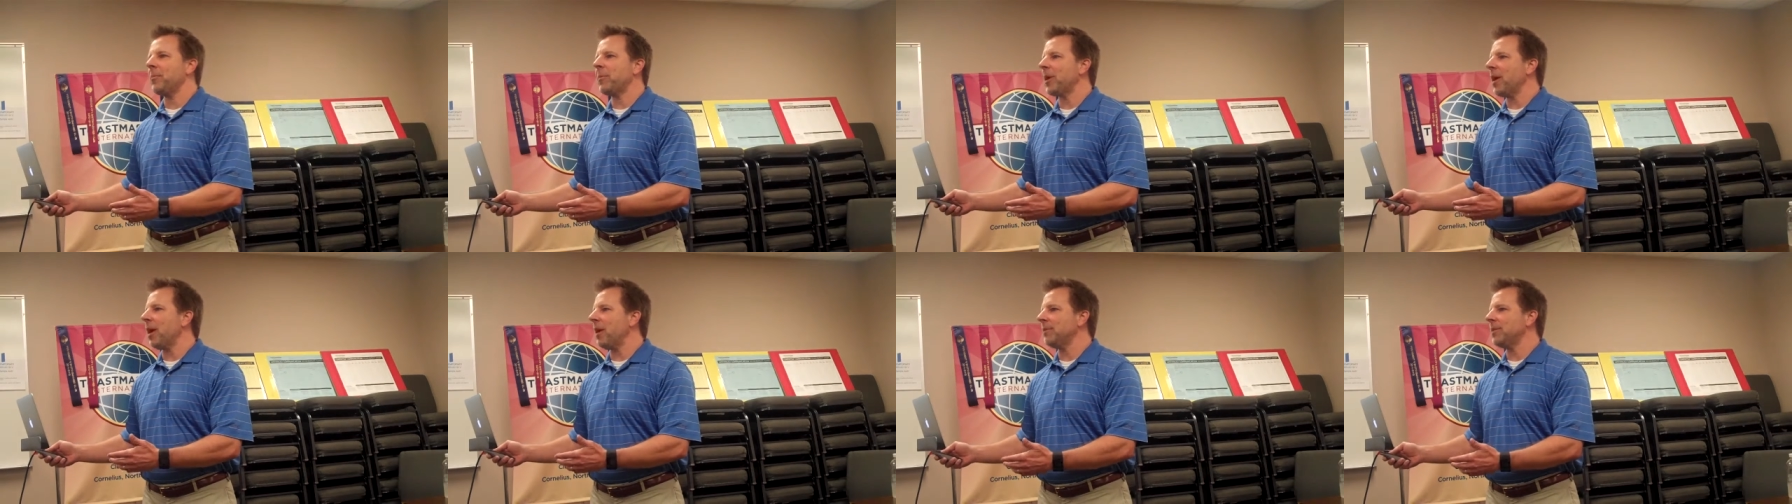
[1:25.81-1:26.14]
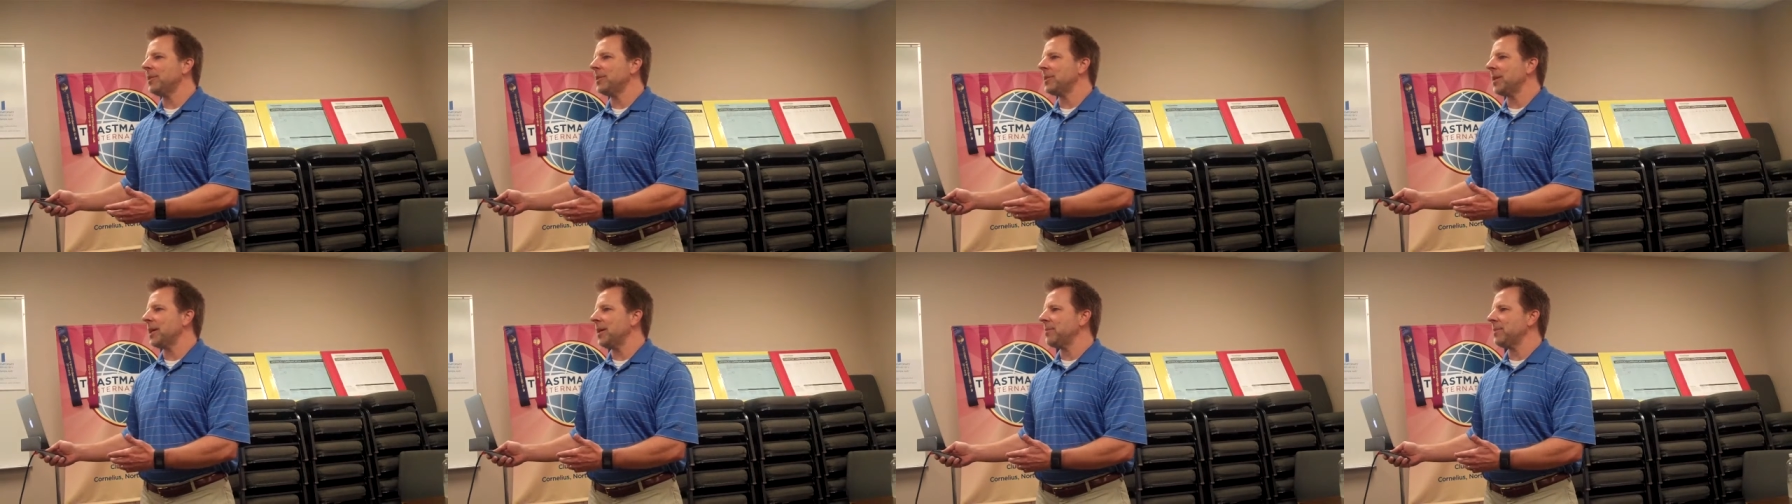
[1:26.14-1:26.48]
but
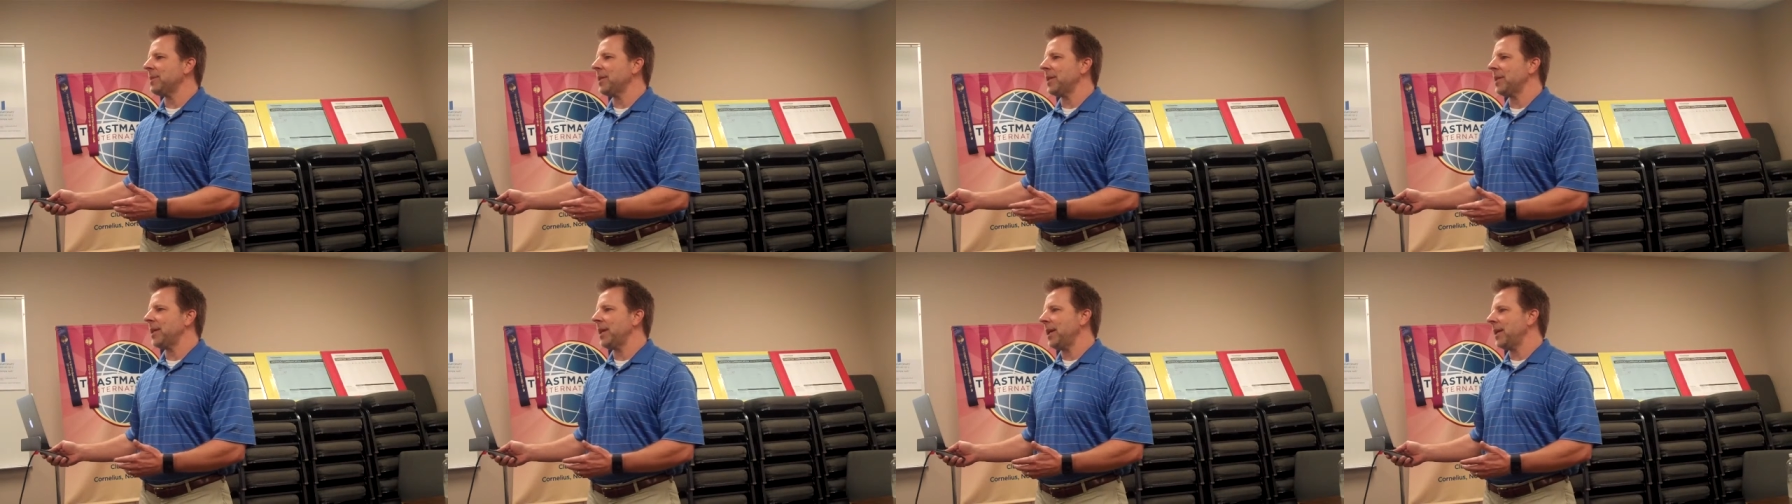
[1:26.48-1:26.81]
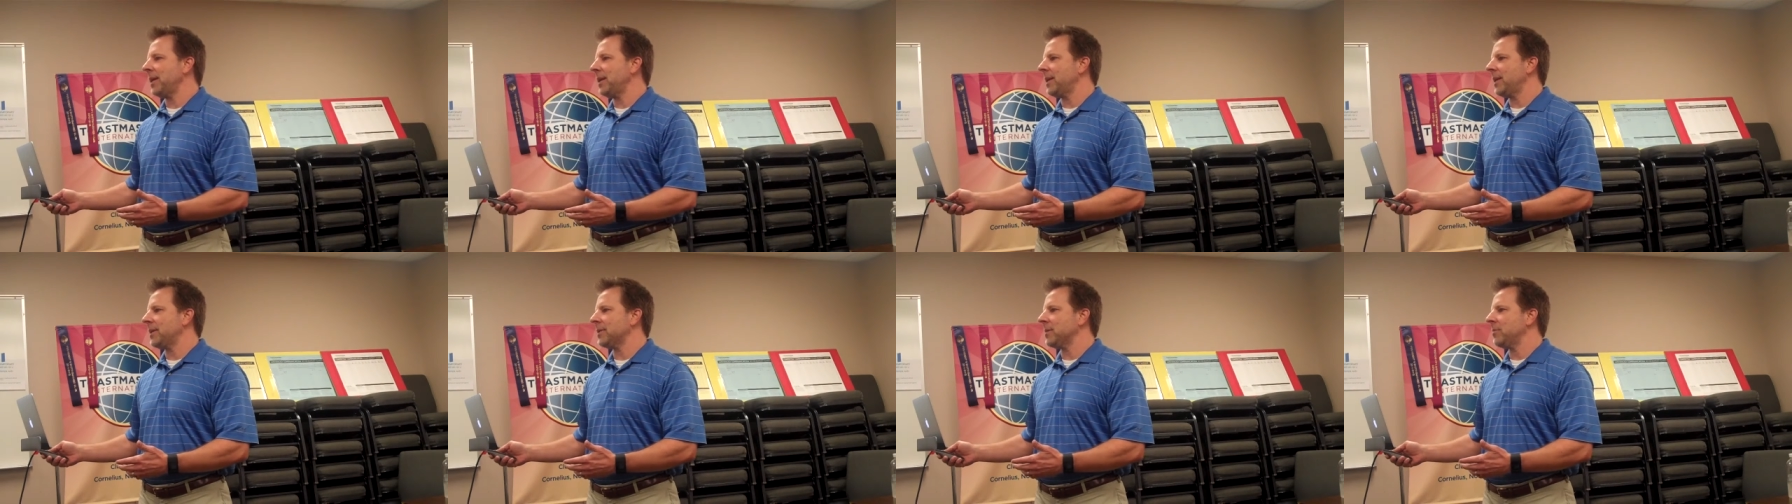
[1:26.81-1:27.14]
oftentimes that
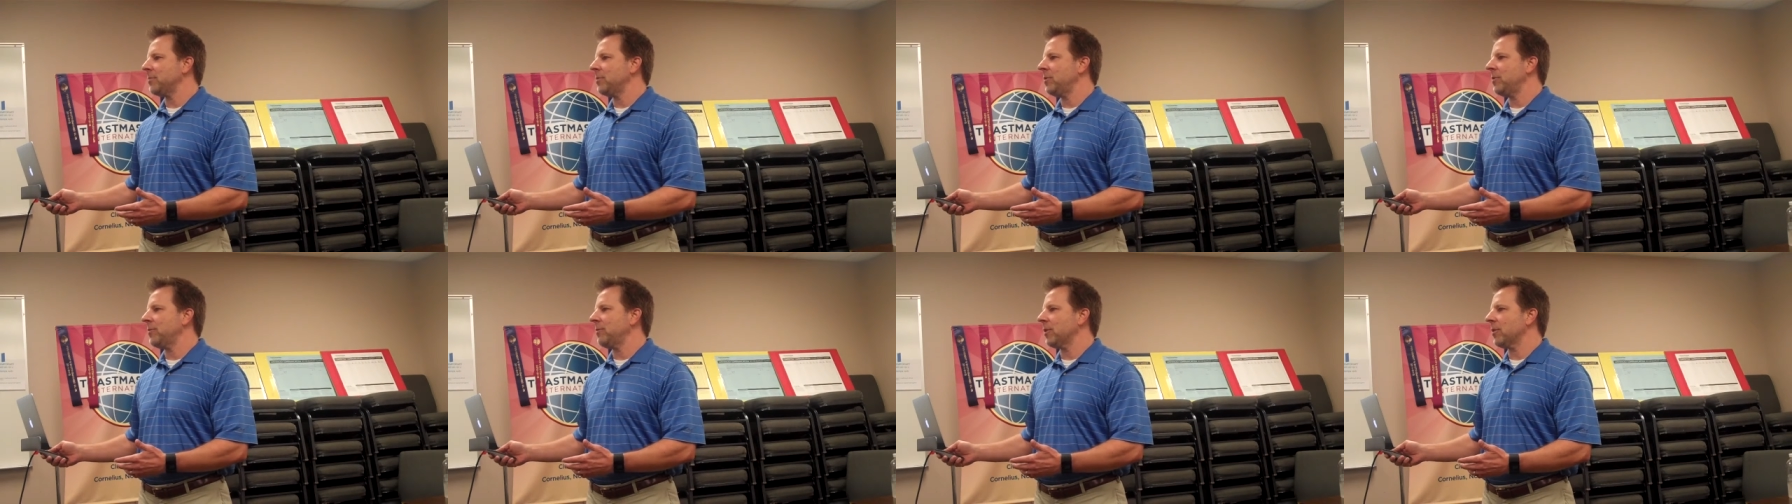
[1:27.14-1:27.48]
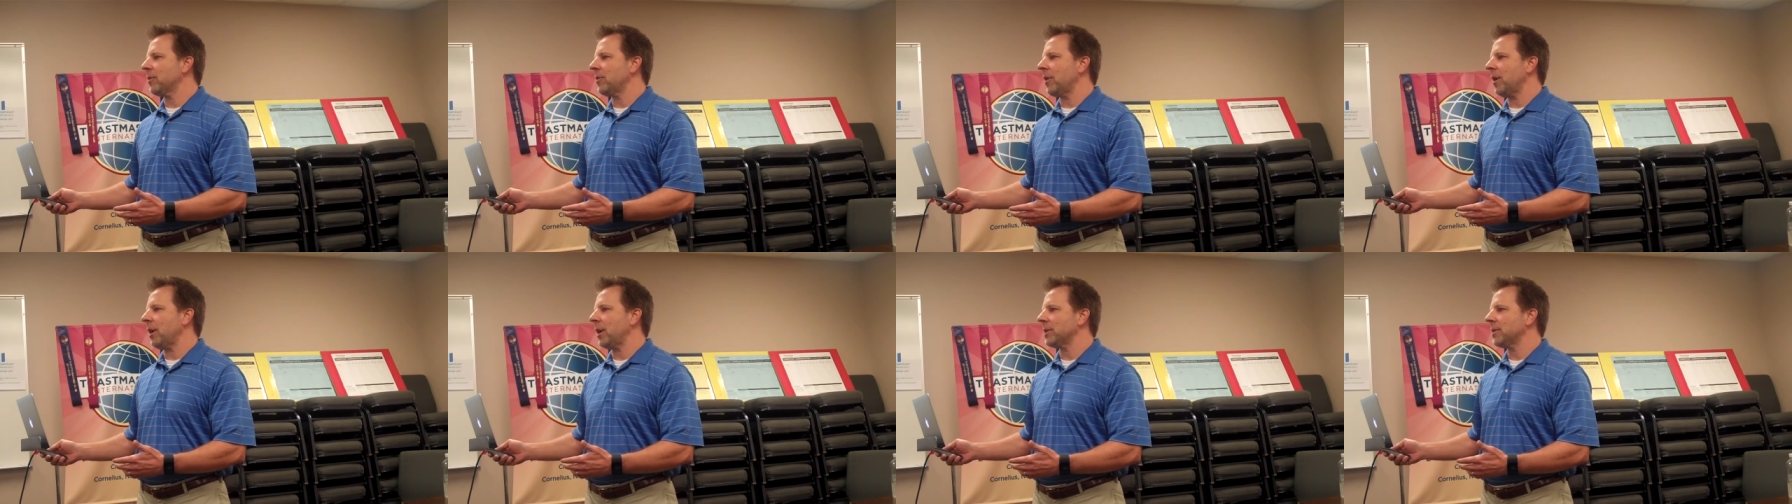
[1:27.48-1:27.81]
data doesn't move
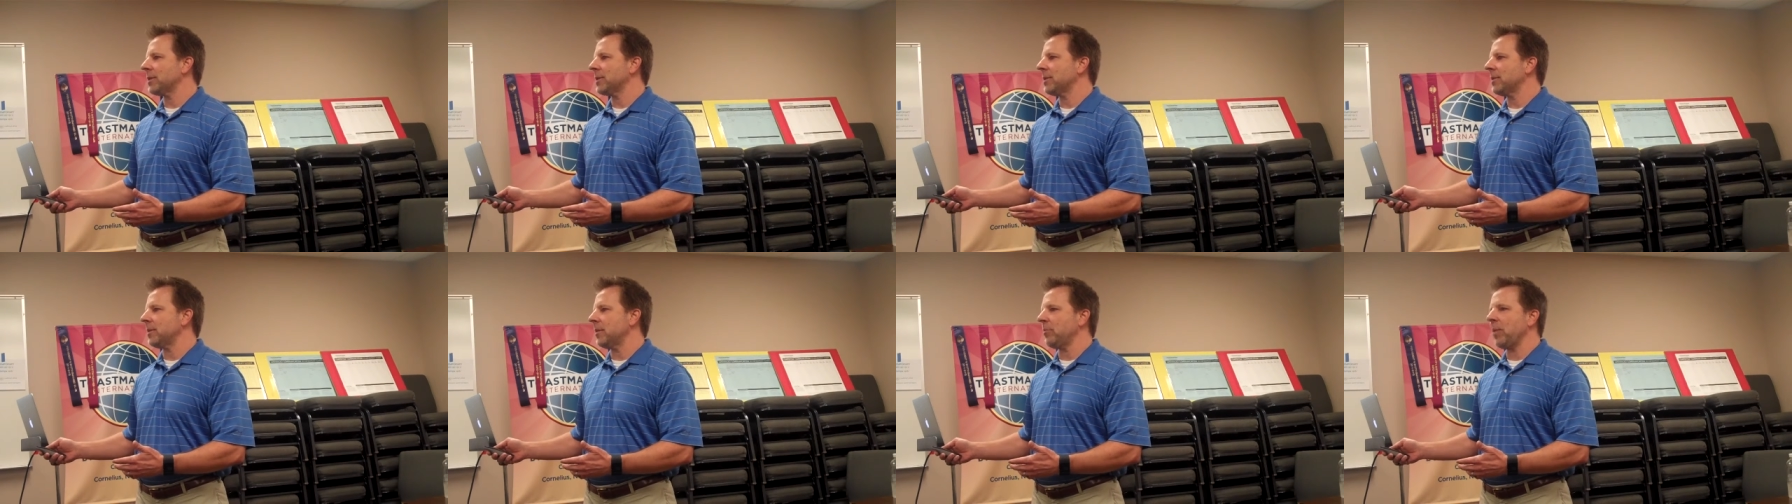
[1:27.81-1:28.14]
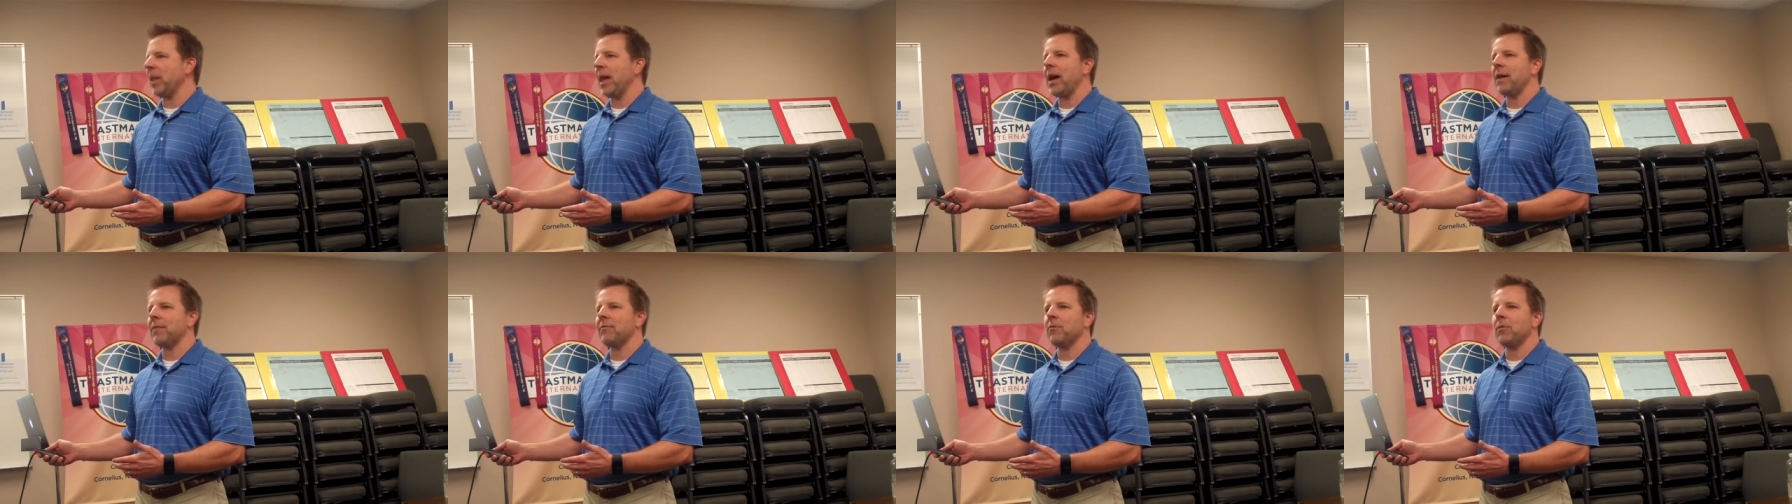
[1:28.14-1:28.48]
across the
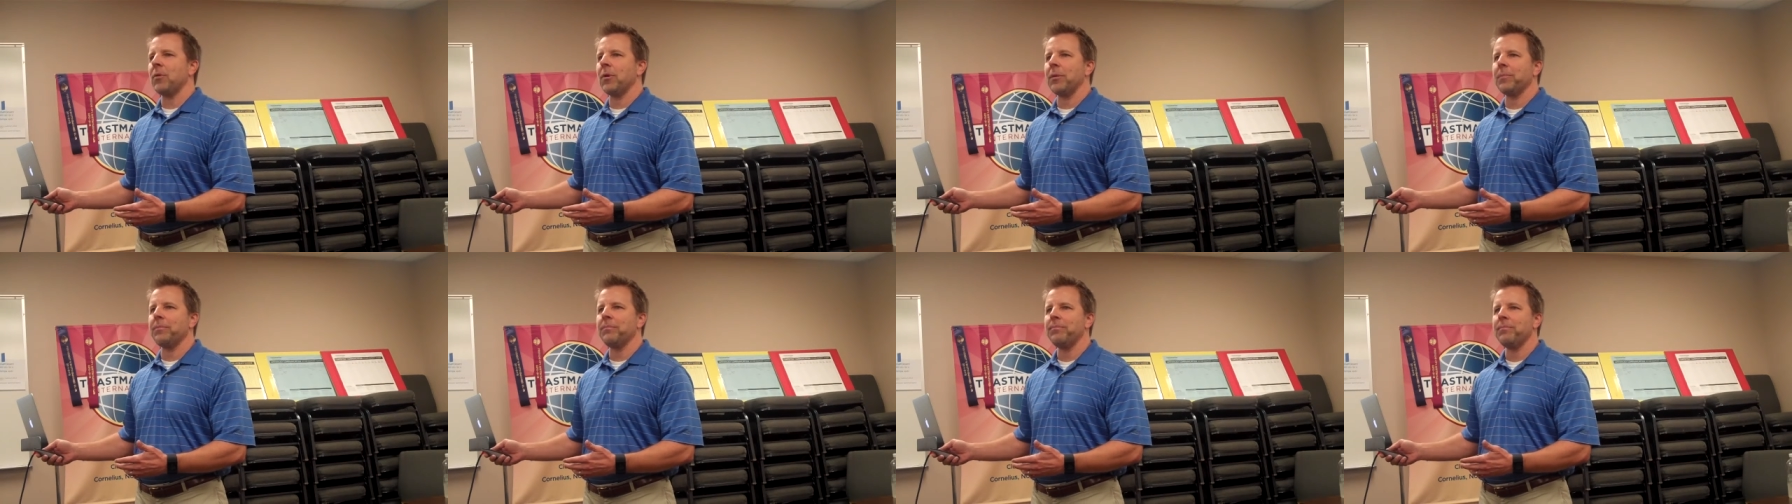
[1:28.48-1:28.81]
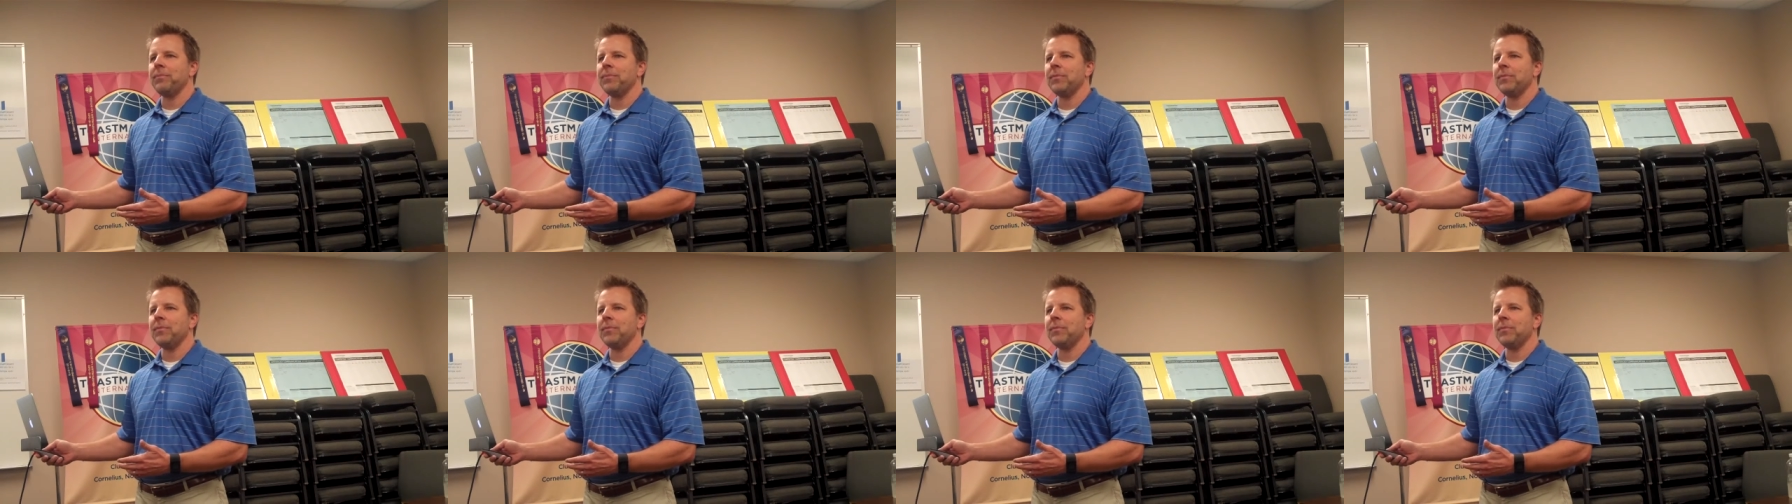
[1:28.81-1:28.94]
platform.